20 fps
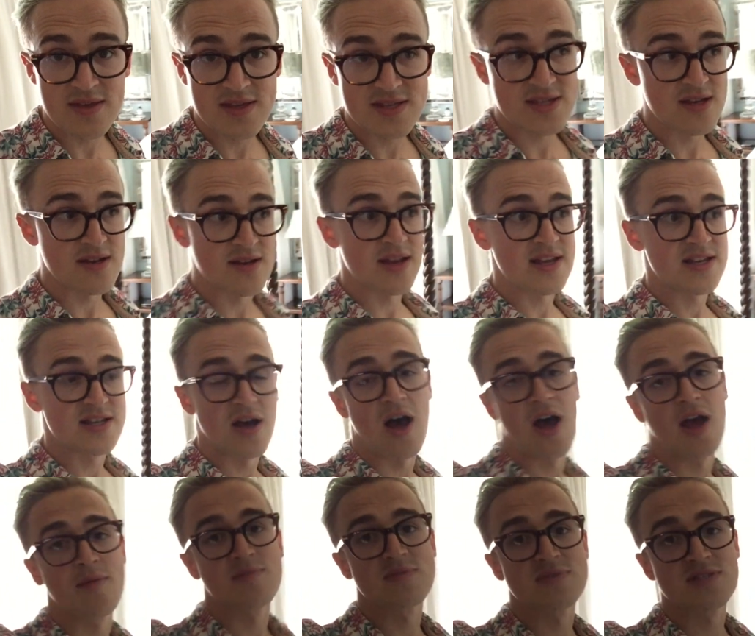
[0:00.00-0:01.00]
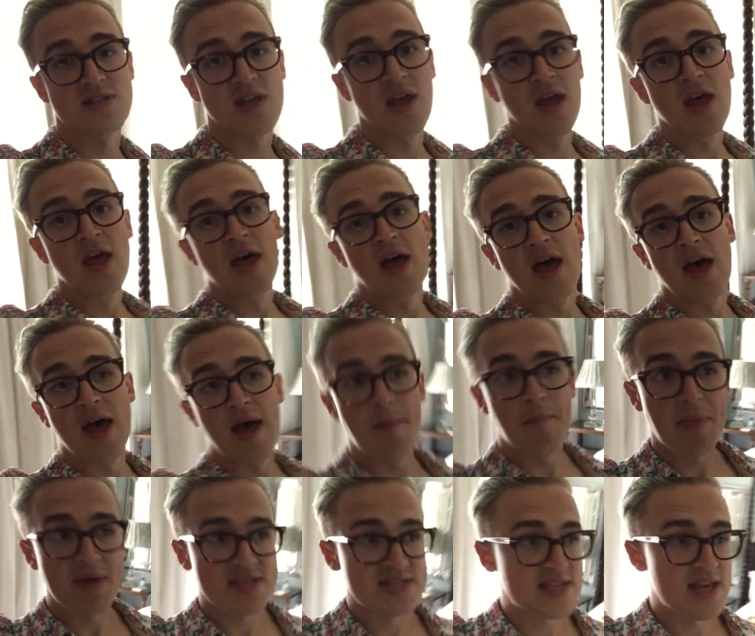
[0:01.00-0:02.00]
the Sunday Times
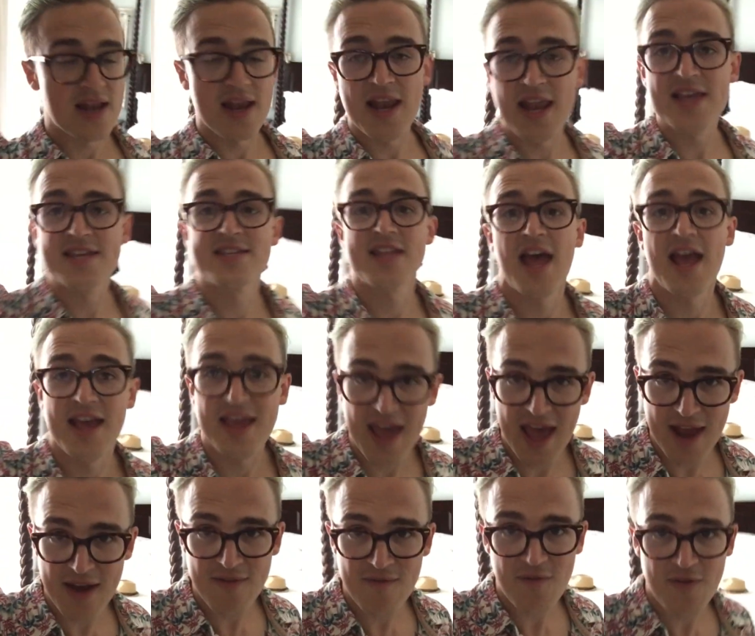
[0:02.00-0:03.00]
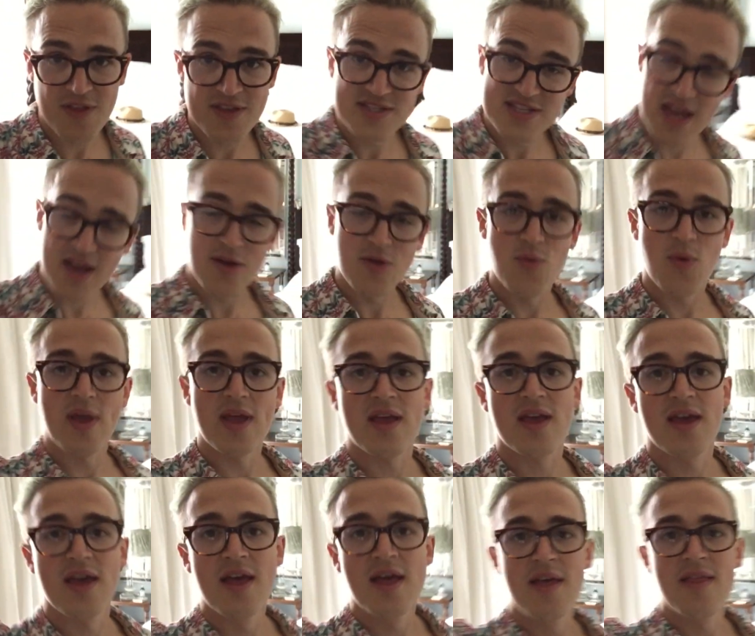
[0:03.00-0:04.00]
bestseller list again for the second
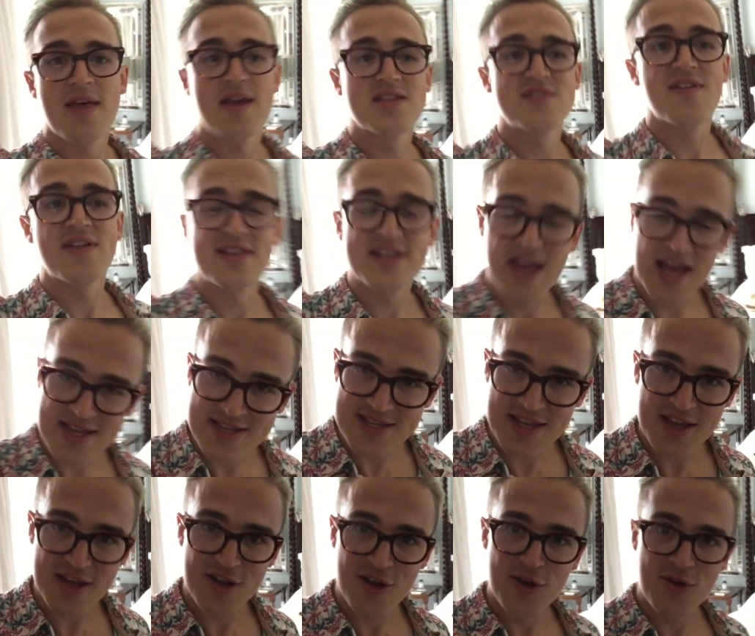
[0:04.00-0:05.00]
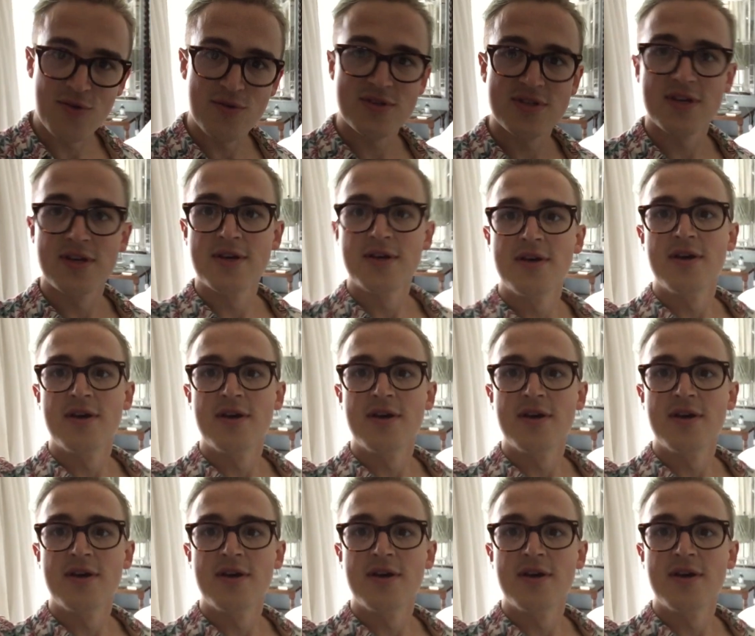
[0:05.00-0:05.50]
week. That is fantastic news.